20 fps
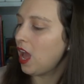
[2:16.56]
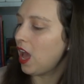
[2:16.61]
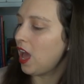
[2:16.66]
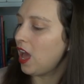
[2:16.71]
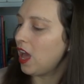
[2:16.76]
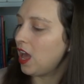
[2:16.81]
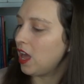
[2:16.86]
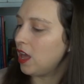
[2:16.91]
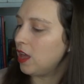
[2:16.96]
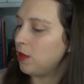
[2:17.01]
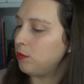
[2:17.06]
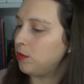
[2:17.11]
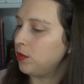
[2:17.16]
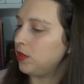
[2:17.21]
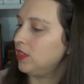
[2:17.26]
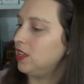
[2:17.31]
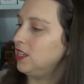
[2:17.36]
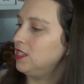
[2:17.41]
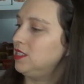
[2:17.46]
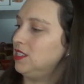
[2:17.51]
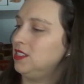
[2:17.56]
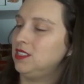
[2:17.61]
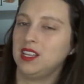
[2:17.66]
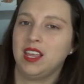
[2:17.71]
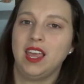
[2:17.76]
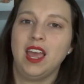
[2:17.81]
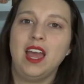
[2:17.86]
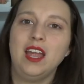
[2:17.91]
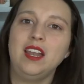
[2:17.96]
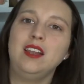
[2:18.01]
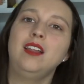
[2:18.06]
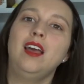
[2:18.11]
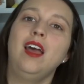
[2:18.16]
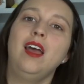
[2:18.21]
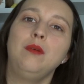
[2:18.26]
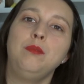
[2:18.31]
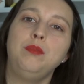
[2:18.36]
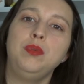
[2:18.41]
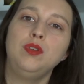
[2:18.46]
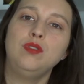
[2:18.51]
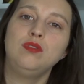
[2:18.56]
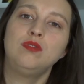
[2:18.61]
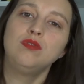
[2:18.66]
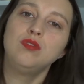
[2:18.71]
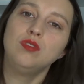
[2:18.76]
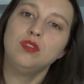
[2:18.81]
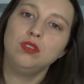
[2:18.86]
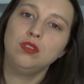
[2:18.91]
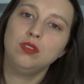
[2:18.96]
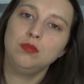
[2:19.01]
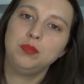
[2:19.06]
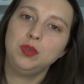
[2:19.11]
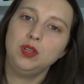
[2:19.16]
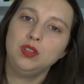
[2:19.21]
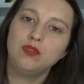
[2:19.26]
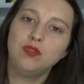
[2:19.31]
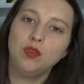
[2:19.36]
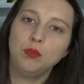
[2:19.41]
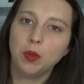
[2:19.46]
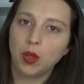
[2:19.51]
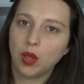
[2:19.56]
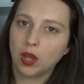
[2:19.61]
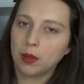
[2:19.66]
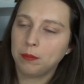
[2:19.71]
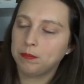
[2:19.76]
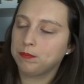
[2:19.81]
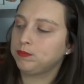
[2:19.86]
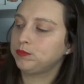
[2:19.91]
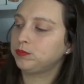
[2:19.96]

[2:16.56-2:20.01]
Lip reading: But this is, again, a beautiful, beautiful book,